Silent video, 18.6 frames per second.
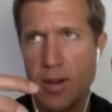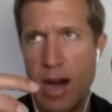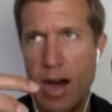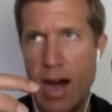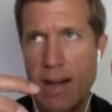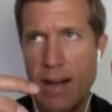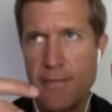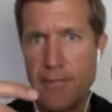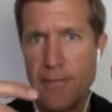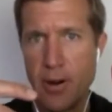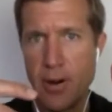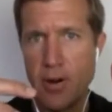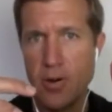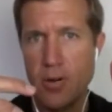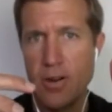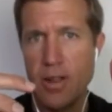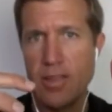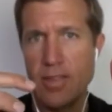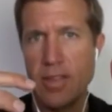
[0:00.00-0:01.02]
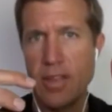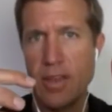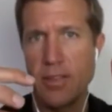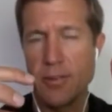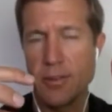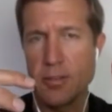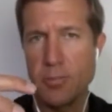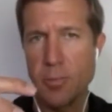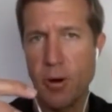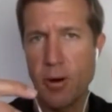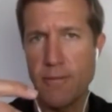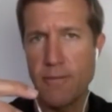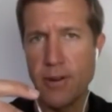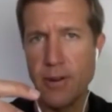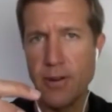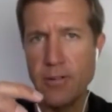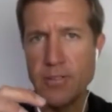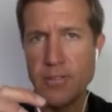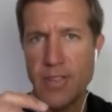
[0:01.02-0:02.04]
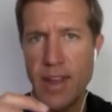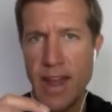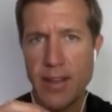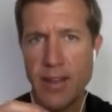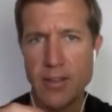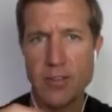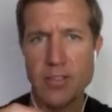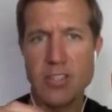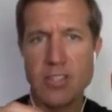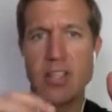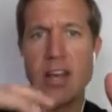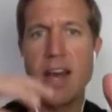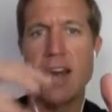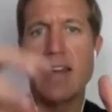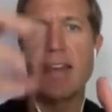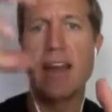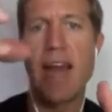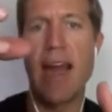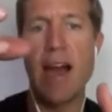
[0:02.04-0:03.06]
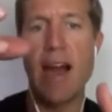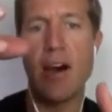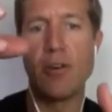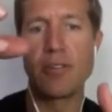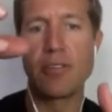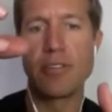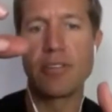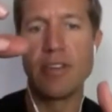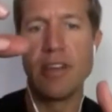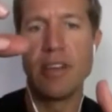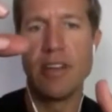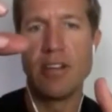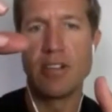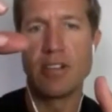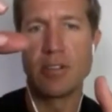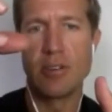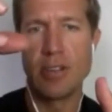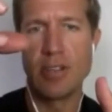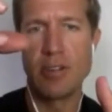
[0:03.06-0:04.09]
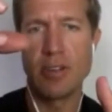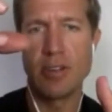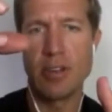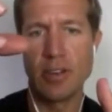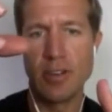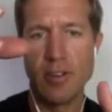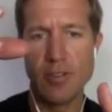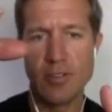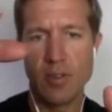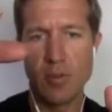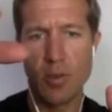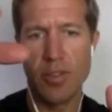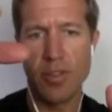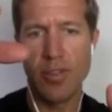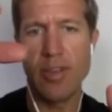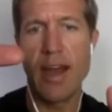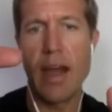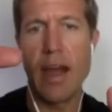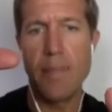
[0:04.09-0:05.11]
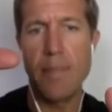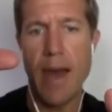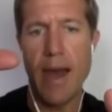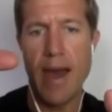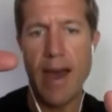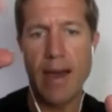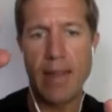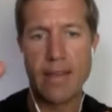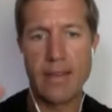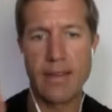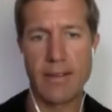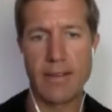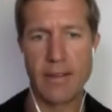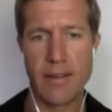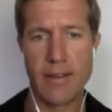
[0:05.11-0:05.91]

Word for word: iPhone and the other smartphones, and how you slide it out so that you can use it with the iPad.